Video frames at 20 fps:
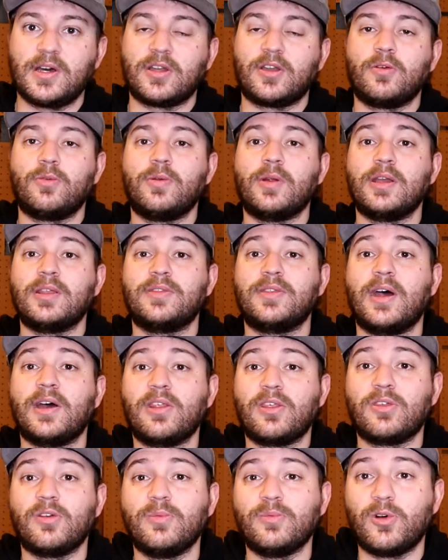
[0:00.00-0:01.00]
create
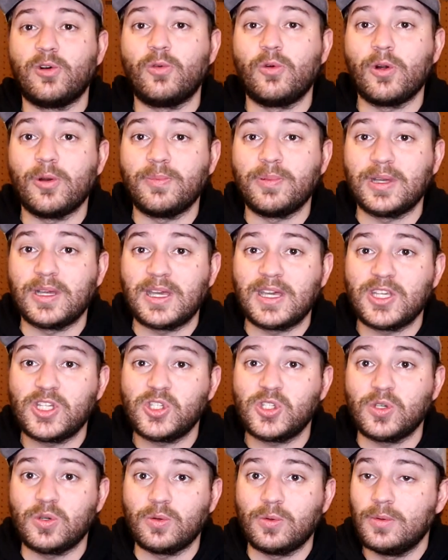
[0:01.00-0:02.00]
that thermal warping
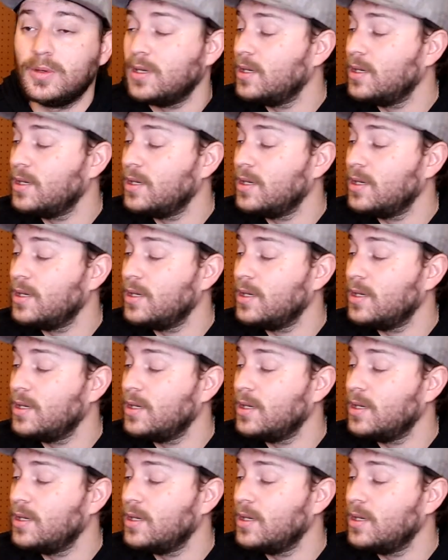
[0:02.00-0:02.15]
issue.